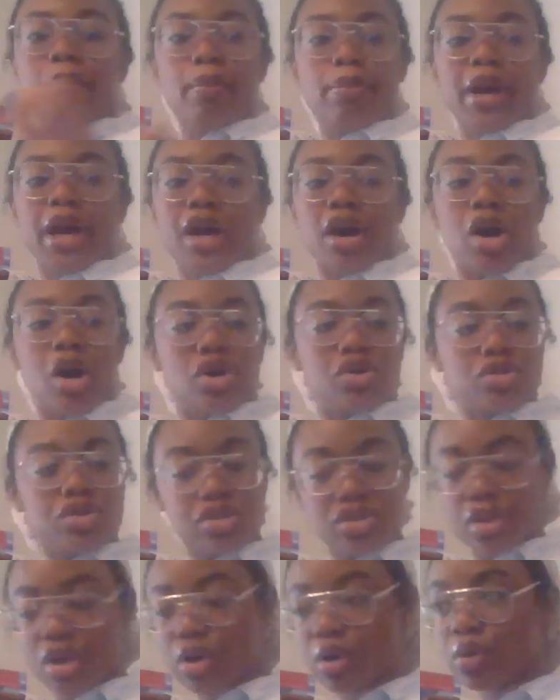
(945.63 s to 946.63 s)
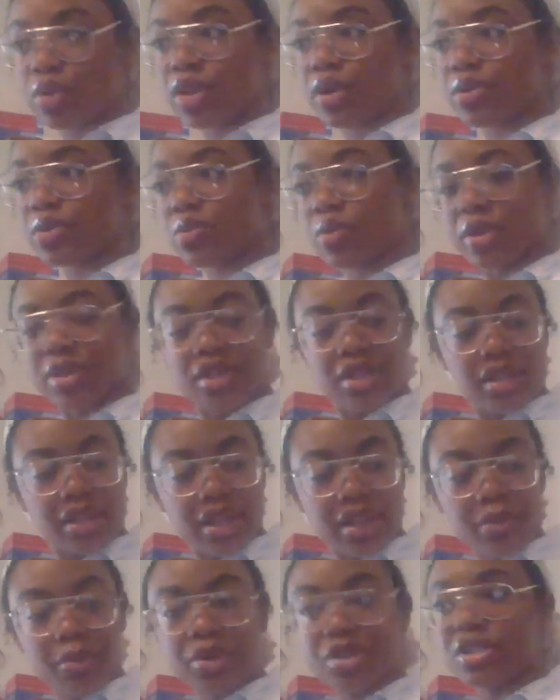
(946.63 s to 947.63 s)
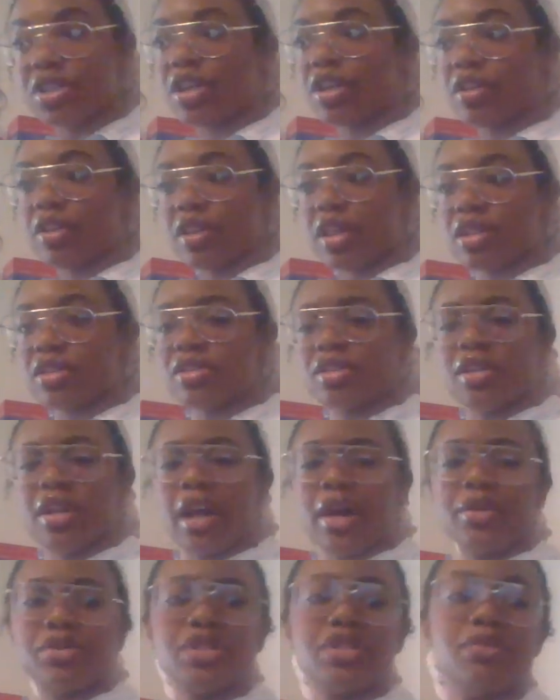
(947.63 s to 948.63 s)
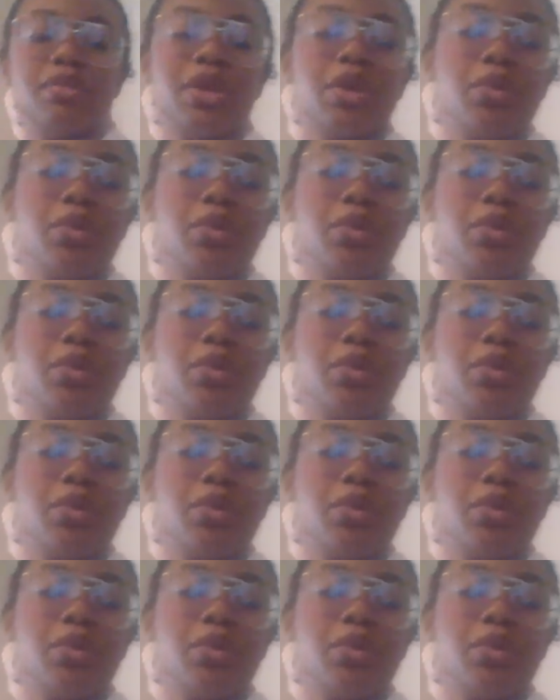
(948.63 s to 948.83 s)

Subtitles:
But also, there was one thing in particular that stood out to me